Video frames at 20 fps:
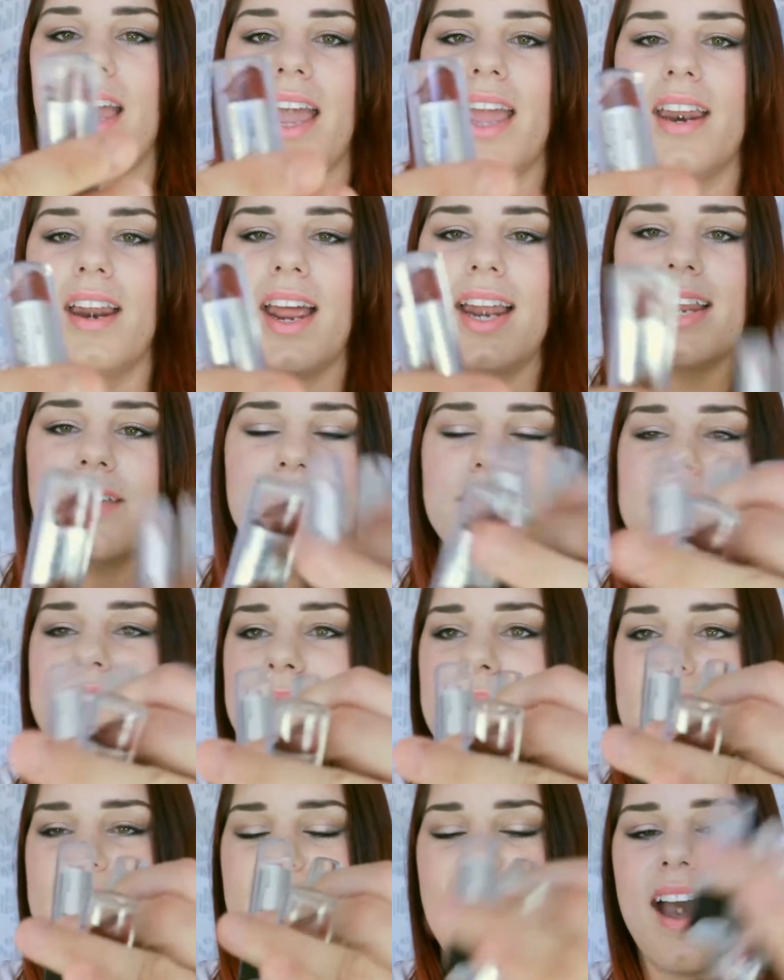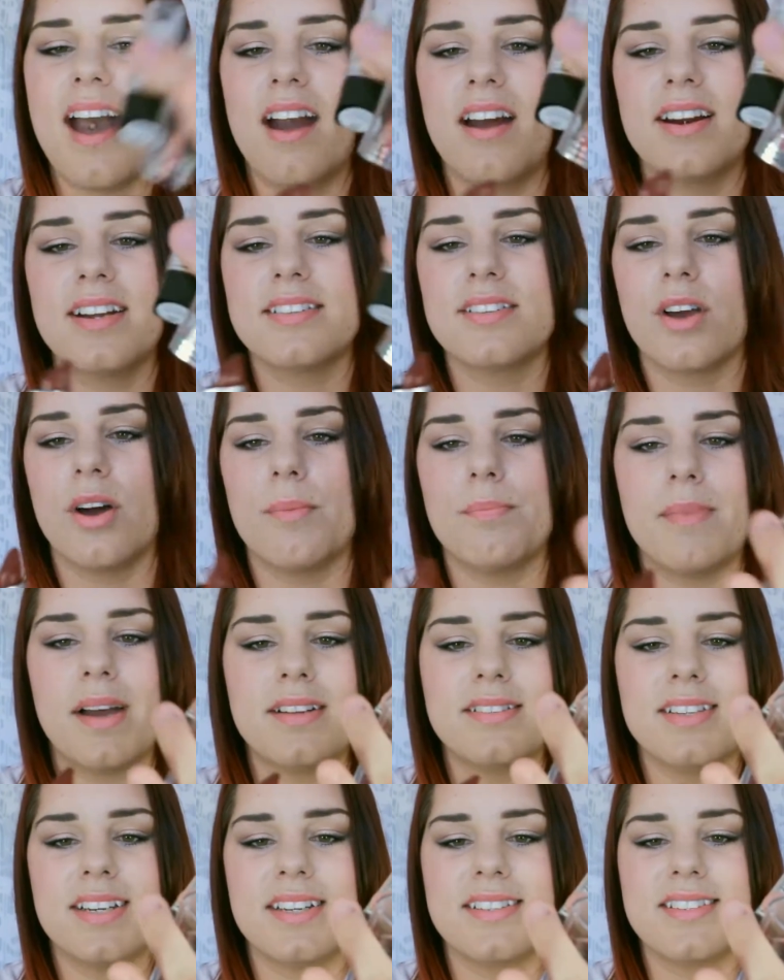and I did this in my car and it's gone
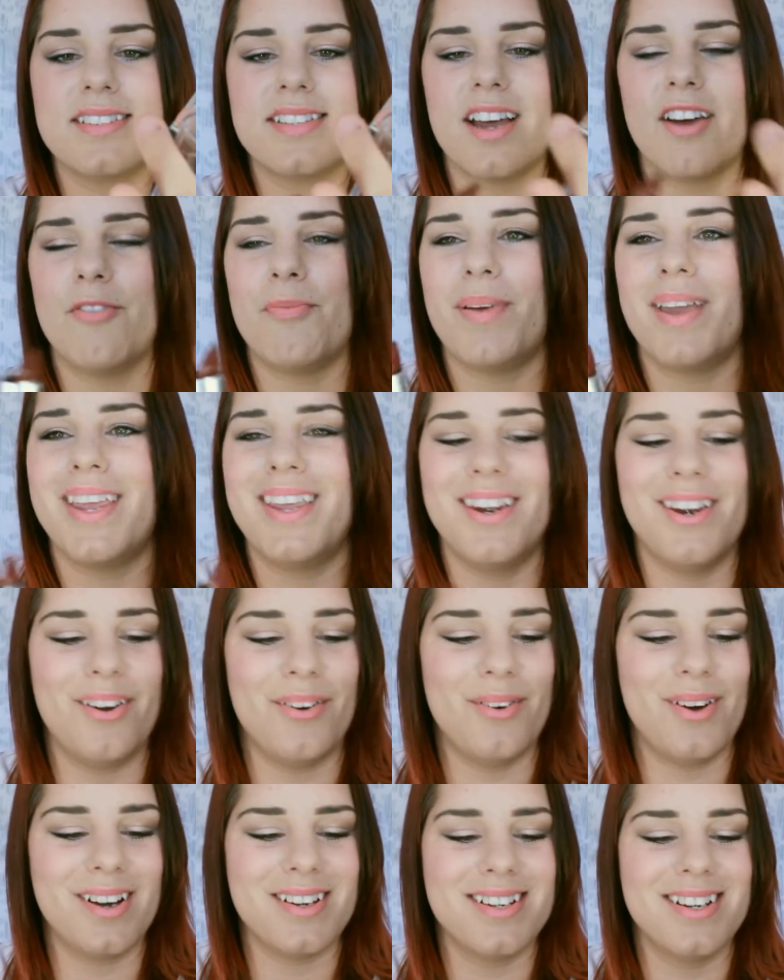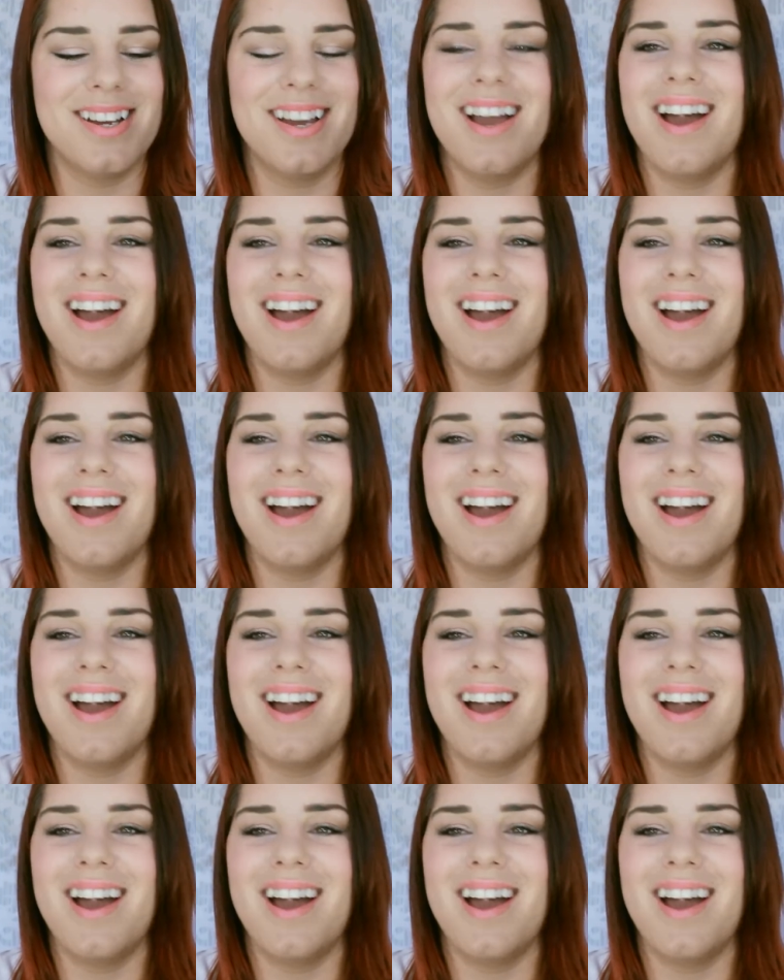melted and stuff but you know what